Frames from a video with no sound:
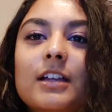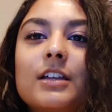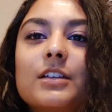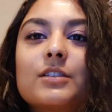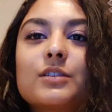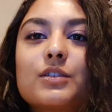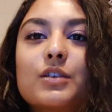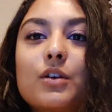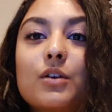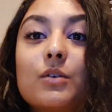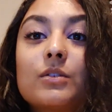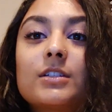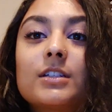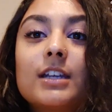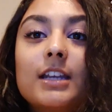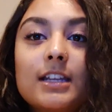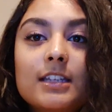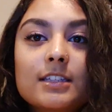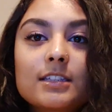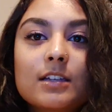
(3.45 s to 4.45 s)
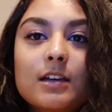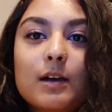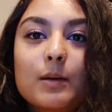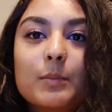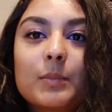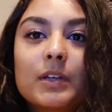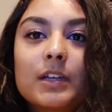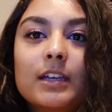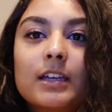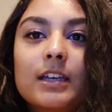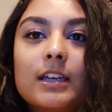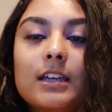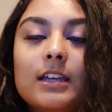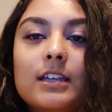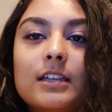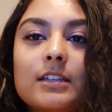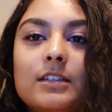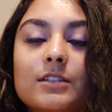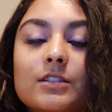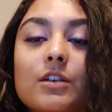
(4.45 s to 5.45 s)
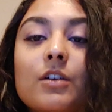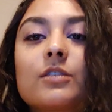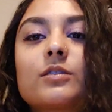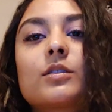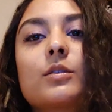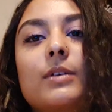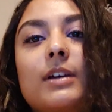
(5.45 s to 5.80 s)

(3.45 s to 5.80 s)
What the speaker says: So today's topic is also